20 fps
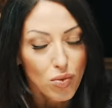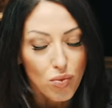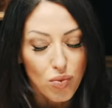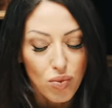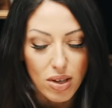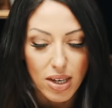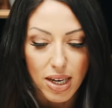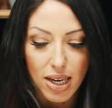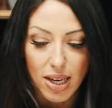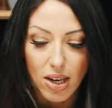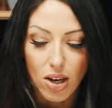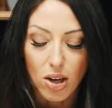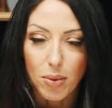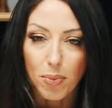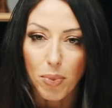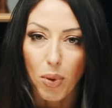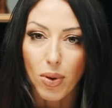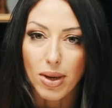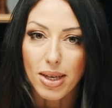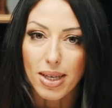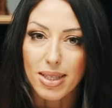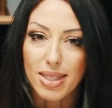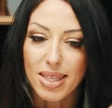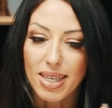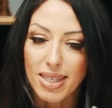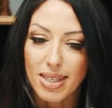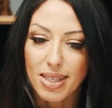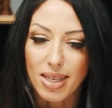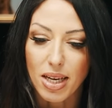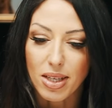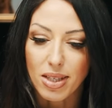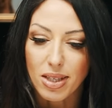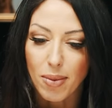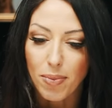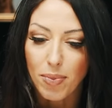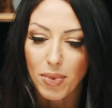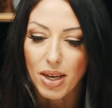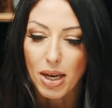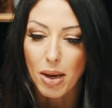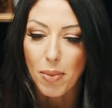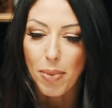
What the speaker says: a really good point, because there's something